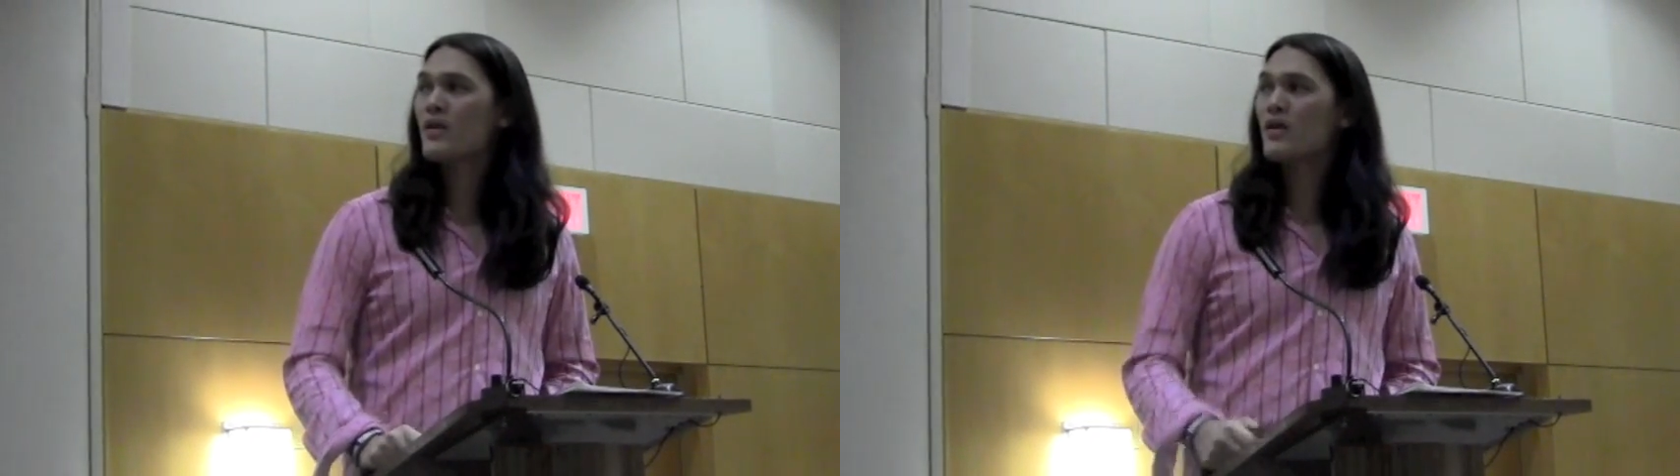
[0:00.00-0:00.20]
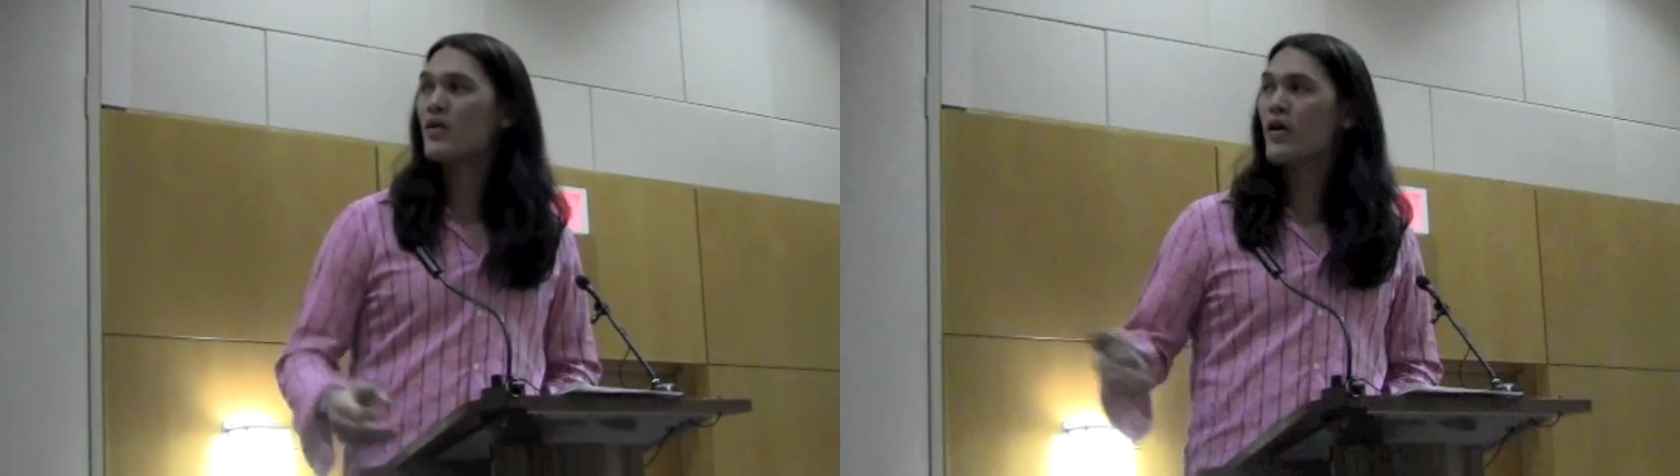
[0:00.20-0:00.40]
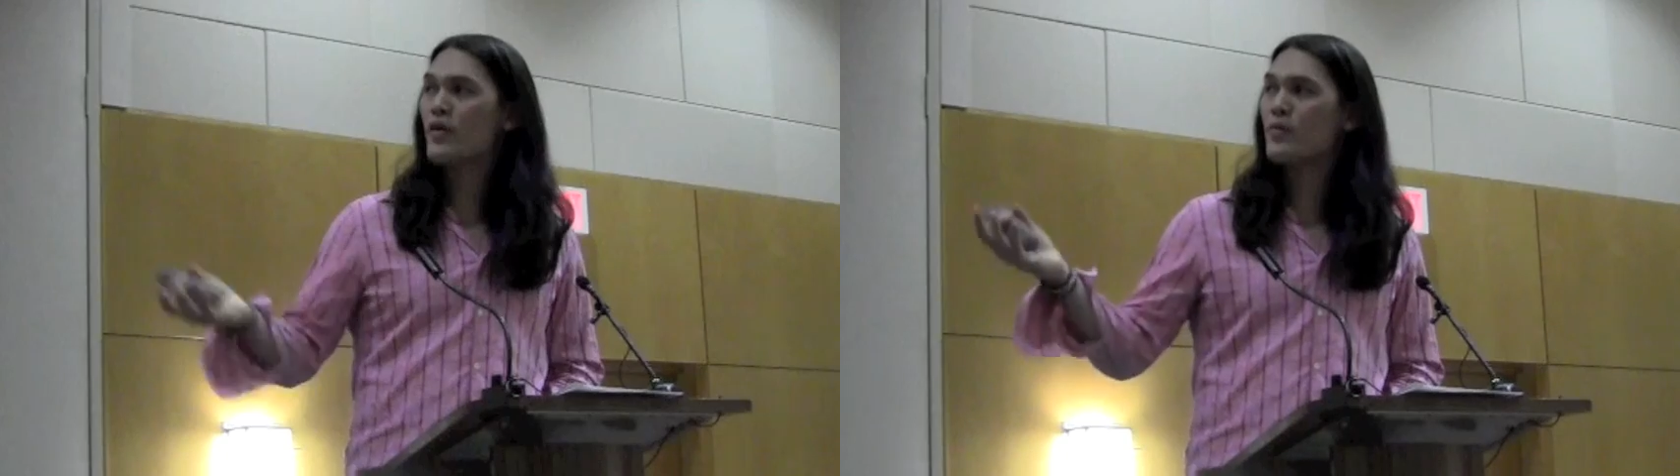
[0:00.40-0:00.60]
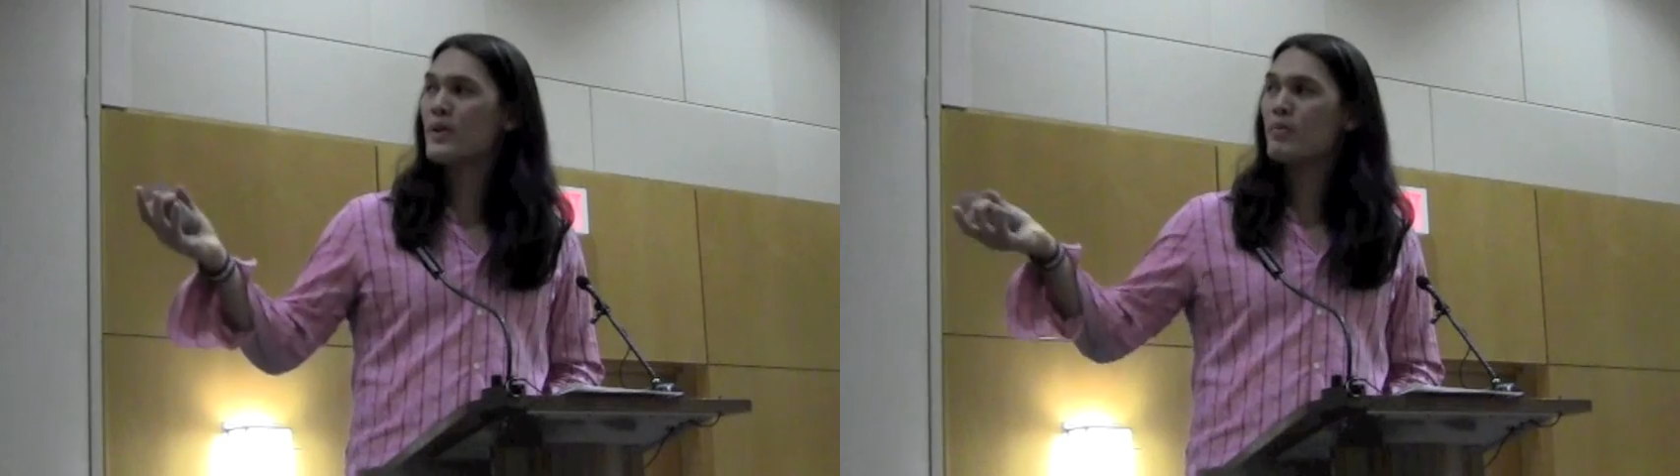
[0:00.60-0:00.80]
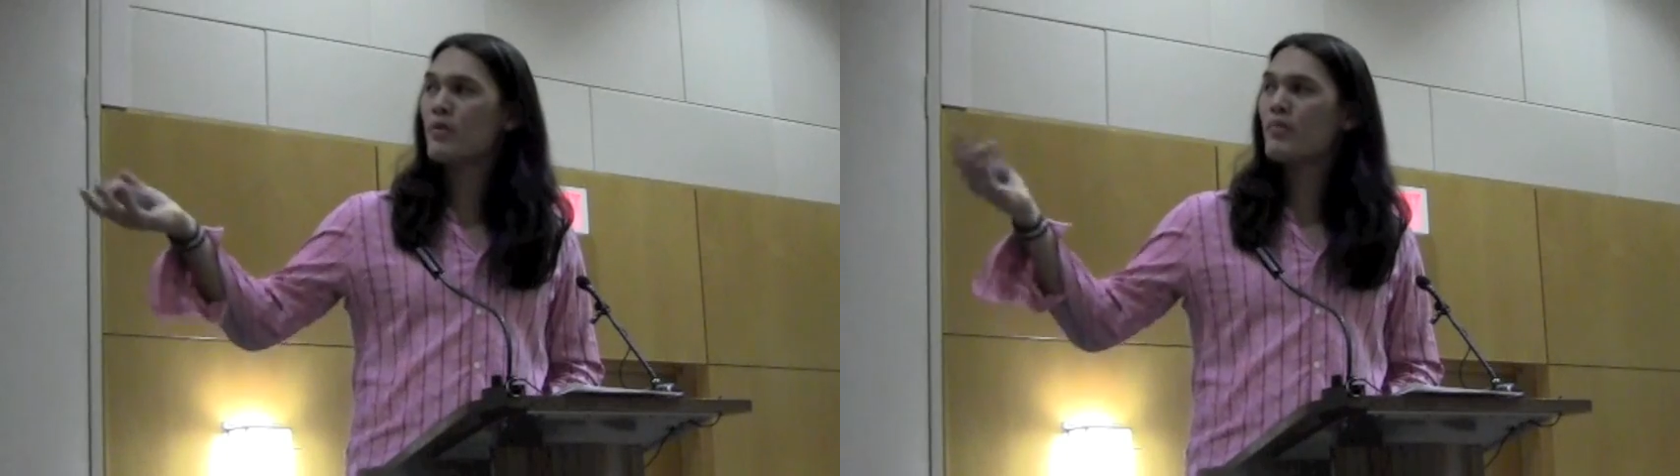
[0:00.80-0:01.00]
You know, other
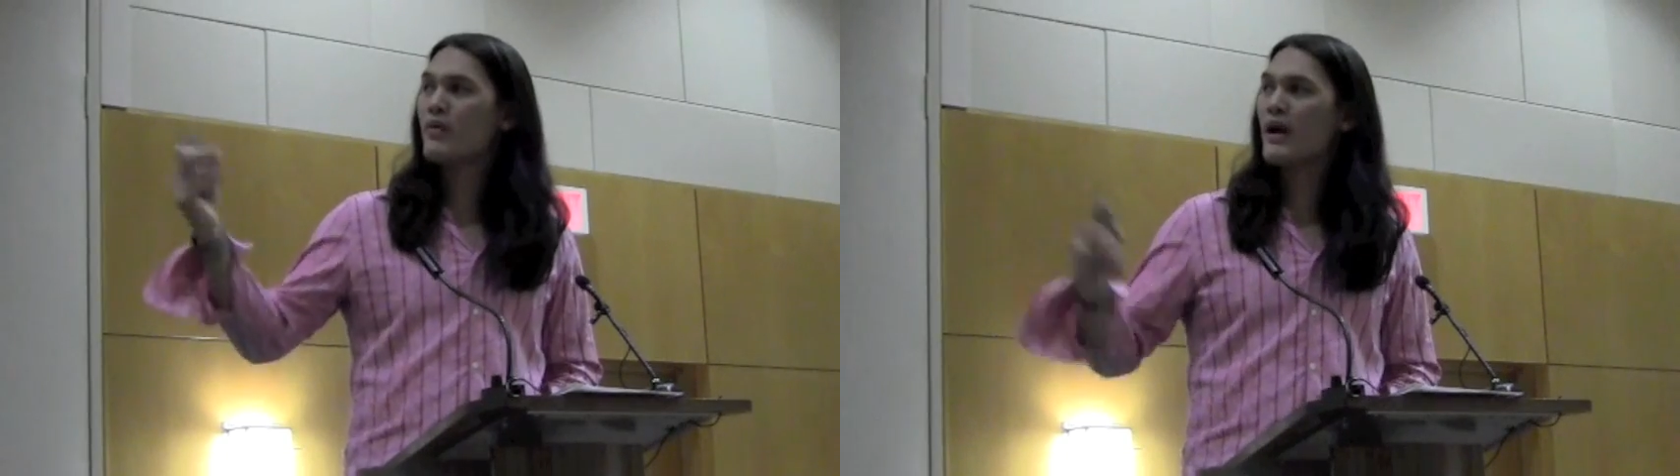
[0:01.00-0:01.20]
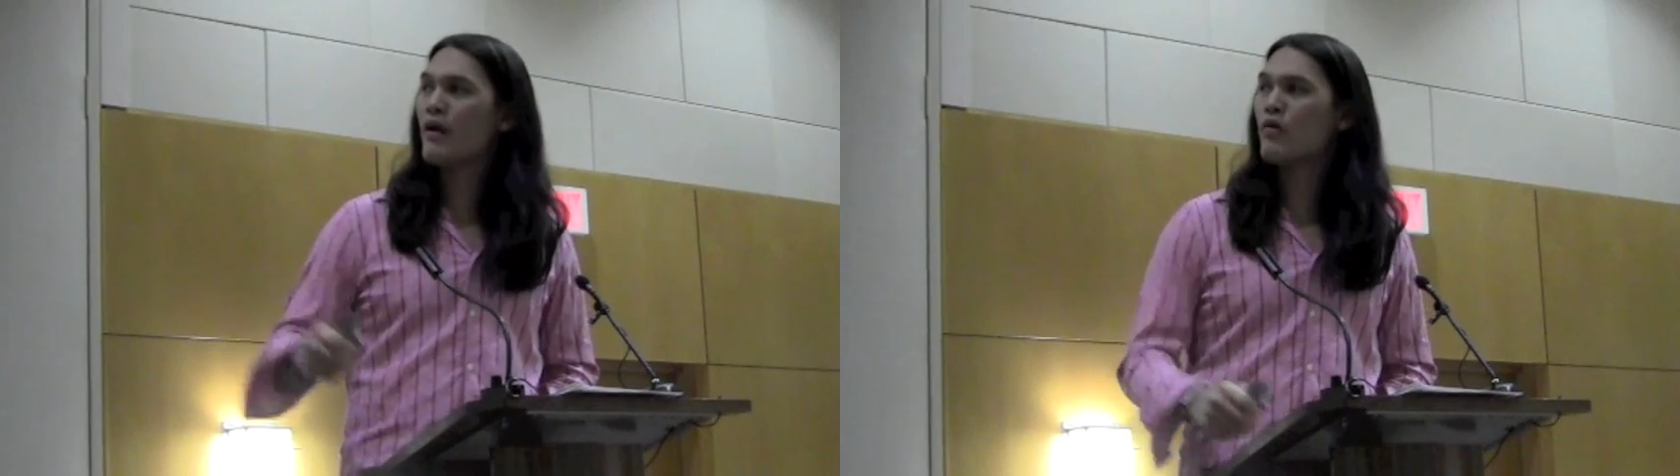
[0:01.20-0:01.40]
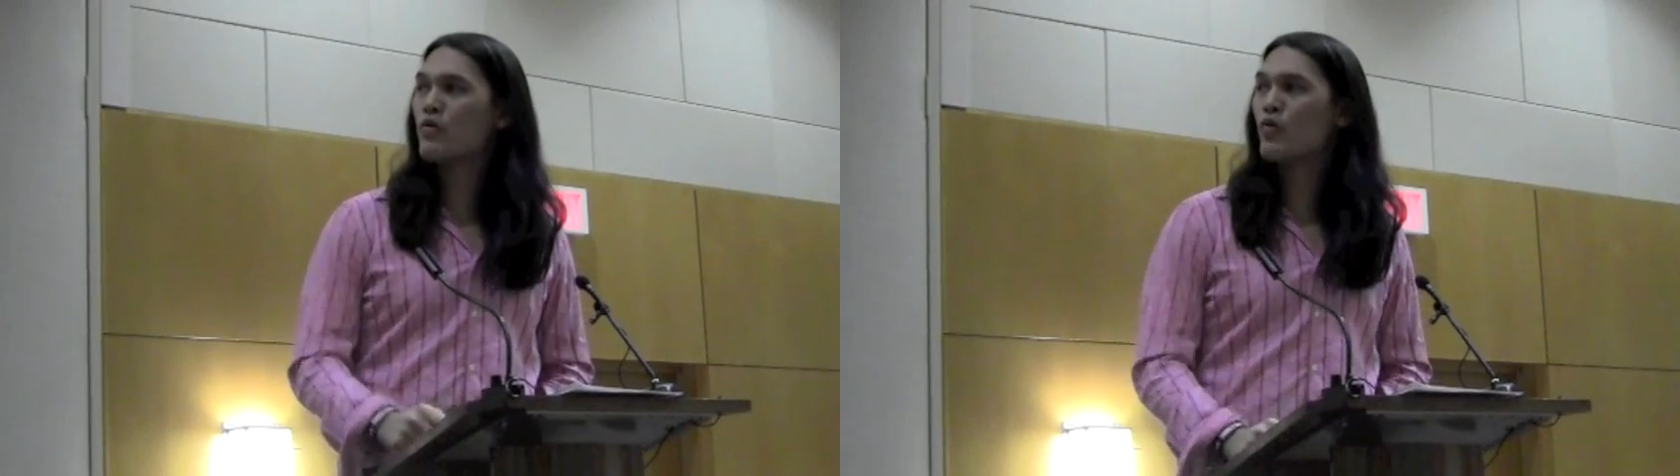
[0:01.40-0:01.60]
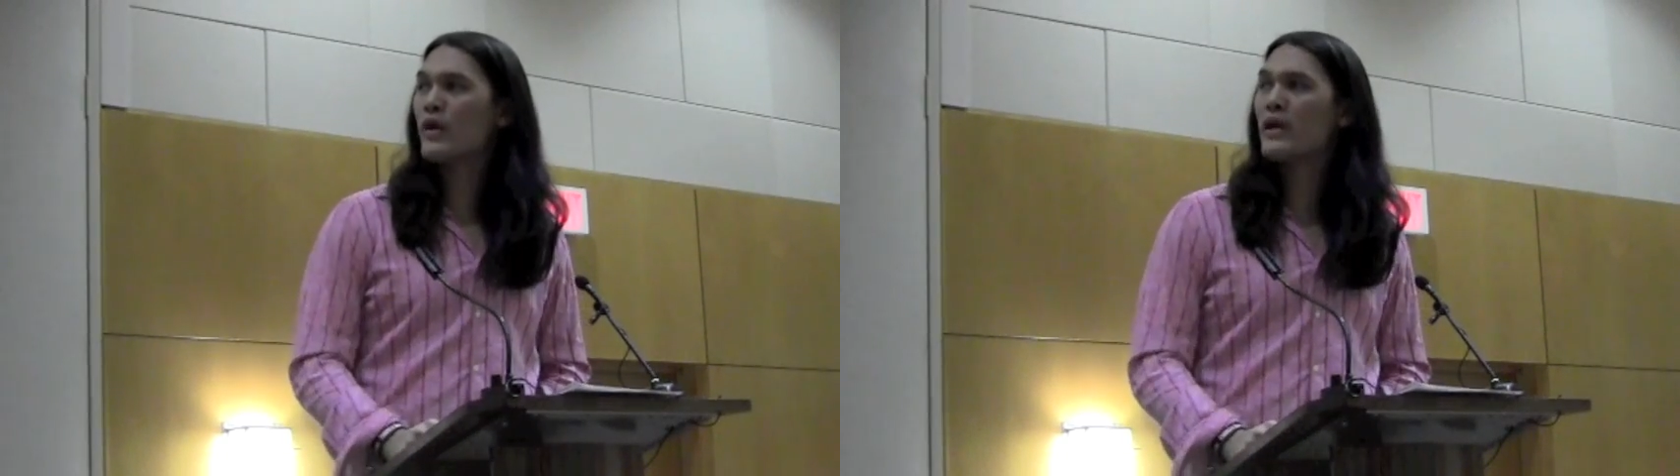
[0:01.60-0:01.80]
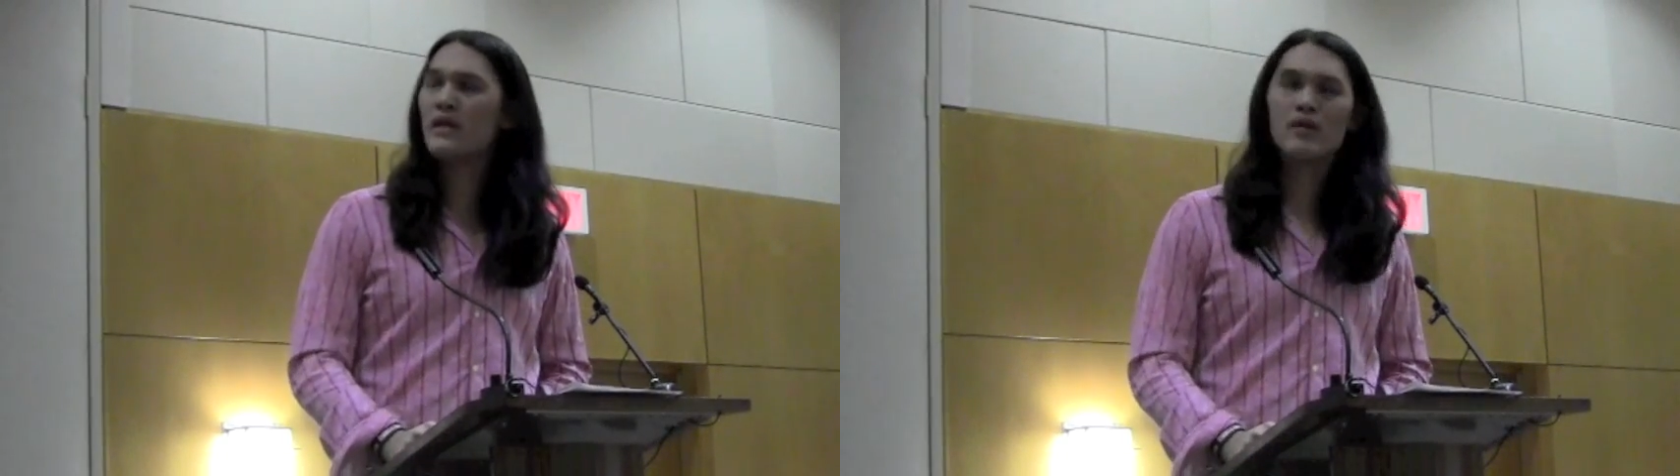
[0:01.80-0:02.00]
people, Harold Gray,